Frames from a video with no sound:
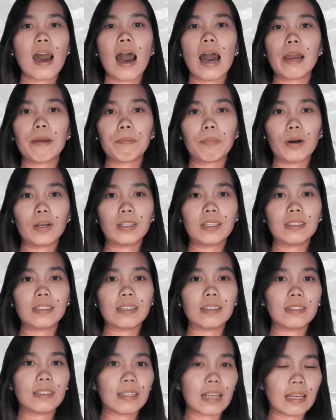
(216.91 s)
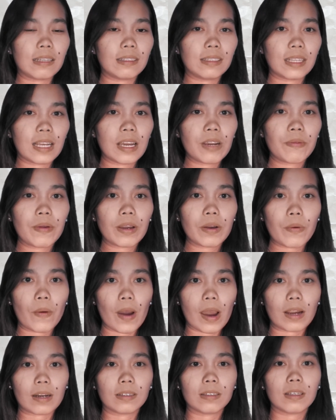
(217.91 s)
hypothesis testing
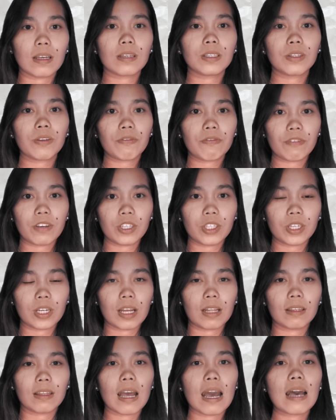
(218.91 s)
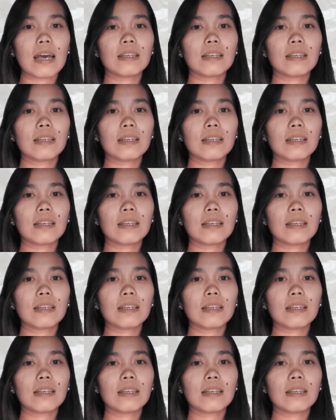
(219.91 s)
requires sufficient